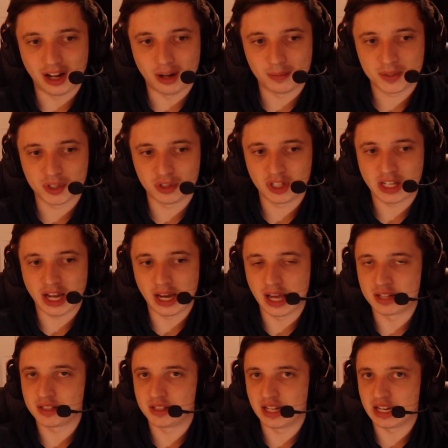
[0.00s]
So he kinda
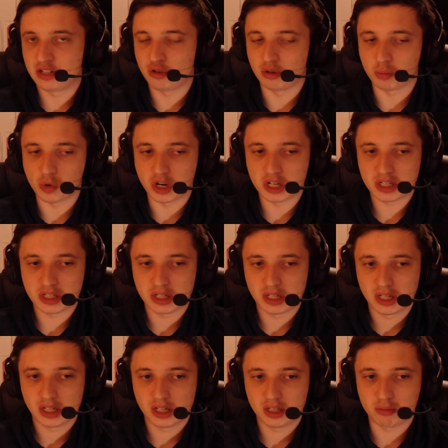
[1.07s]
had a daydream, right?
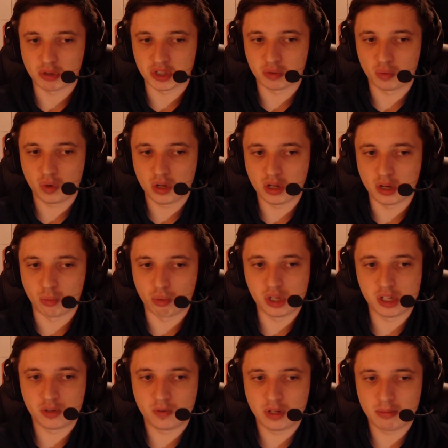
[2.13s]
It wasn't a real
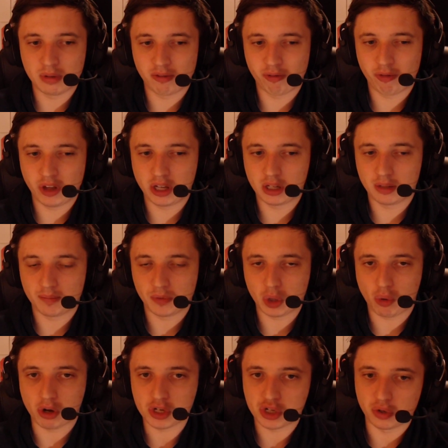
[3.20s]
dream, I think. Not
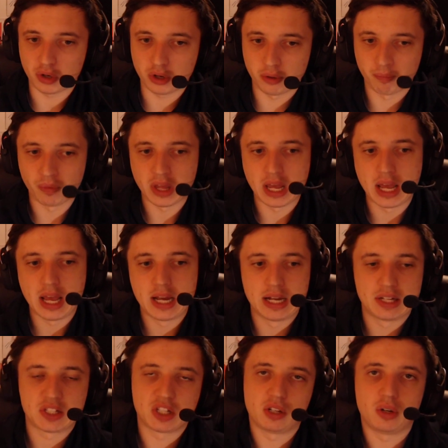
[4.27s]
quite sure though.
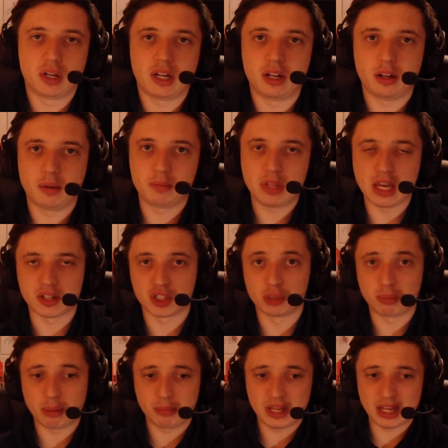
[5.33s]
So yeah,
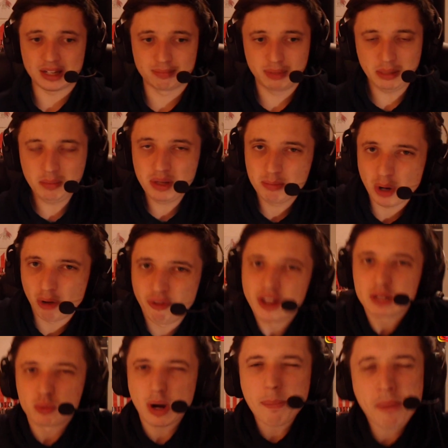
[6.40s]
Super B and BIBI both
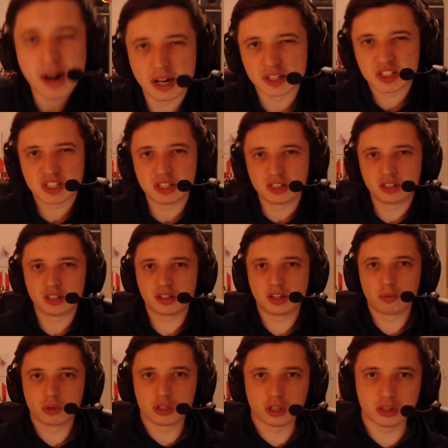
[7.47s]
had rap parts here. They
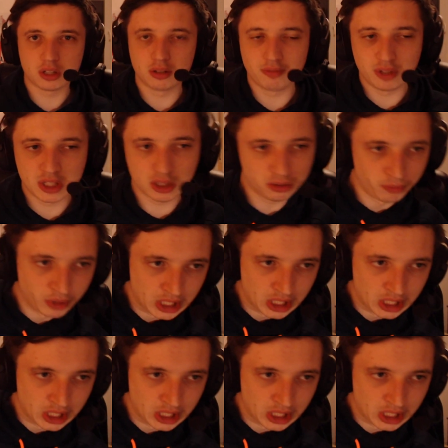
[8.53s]
were not in the video,